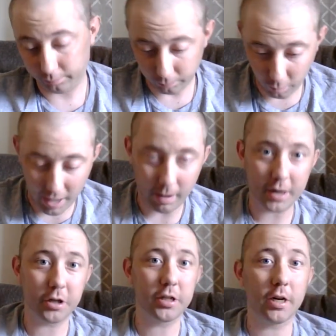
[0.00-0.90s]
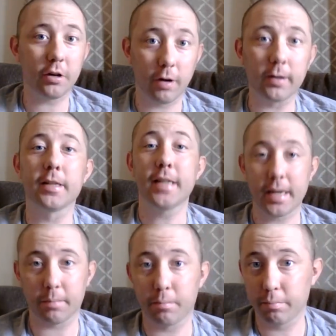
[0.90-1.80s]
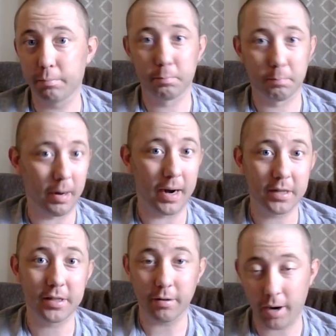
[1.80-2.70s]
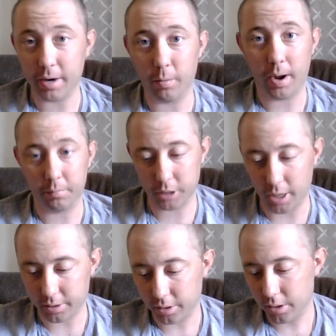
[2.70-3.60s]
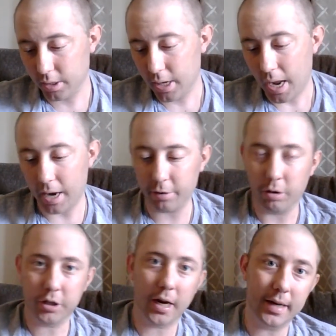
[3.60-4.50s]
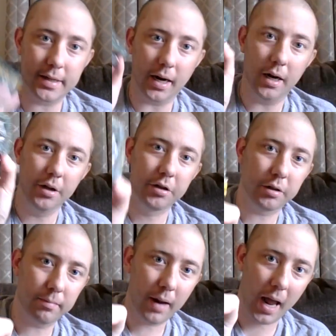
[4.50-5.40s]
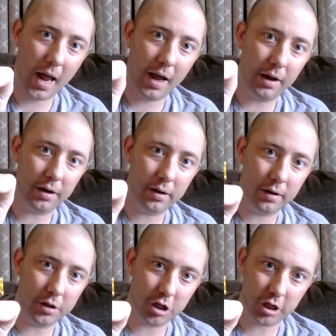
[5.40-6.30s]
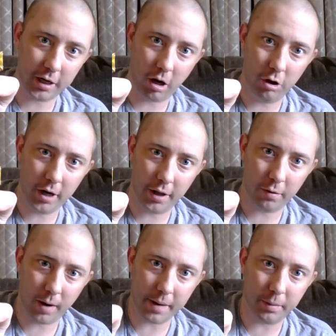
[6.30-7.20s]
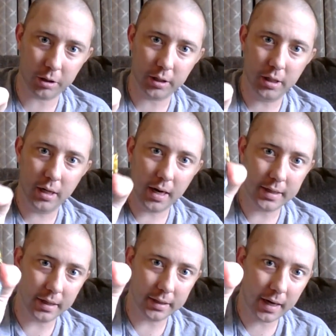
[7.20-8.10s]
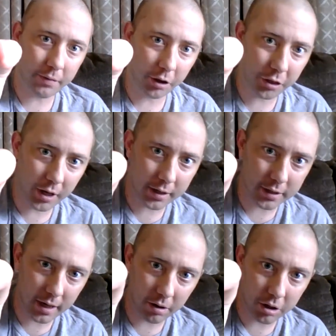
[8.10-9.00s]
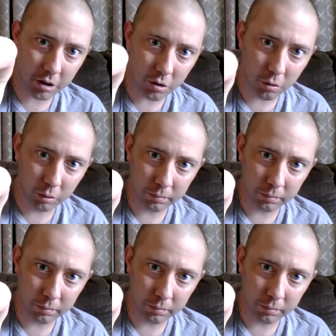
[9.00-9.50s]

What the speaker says: Wow, I actually said it correctly. Seiken. I actually said it right. Wow, I'm shocked. And of course, it does have, just like all the other ride books, it does have the thing to tell you